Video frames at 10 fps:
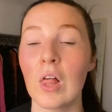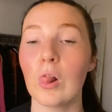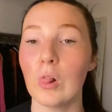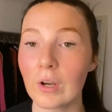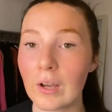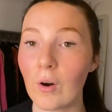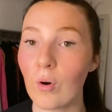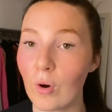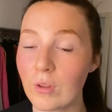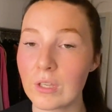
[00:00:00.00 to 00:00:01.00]
look at
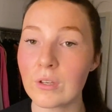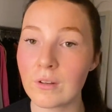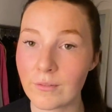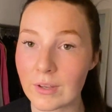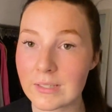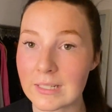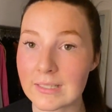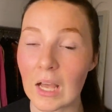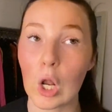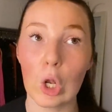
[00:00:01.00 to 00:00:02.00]
all the universities
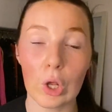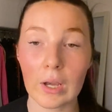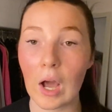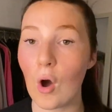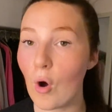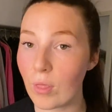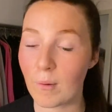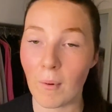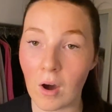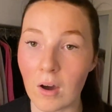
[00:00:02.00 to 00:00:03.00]
that look at other
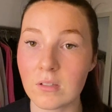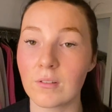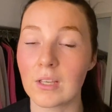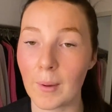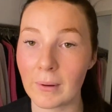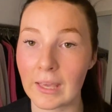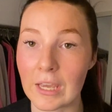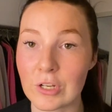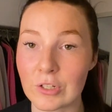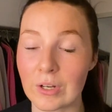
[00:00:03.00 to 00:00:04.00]
parts of the
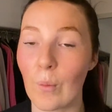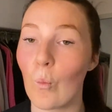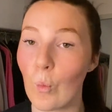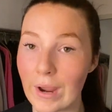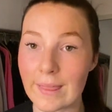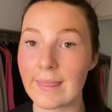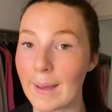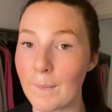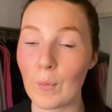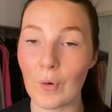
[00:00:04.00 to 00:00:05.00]
application and weight them
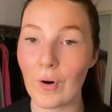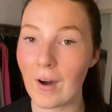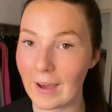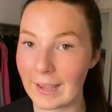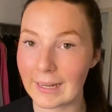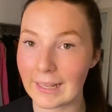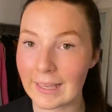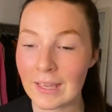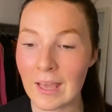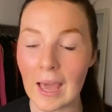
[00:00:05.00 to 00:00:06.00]
more highly,
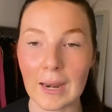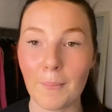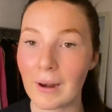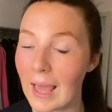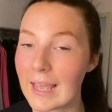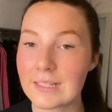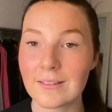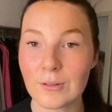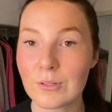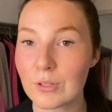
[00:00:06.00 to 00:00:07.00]
and apply to
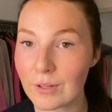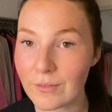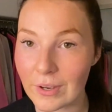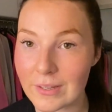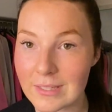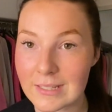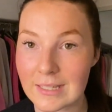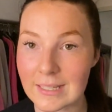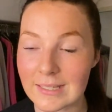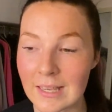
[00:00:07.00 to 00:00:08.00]
those universities.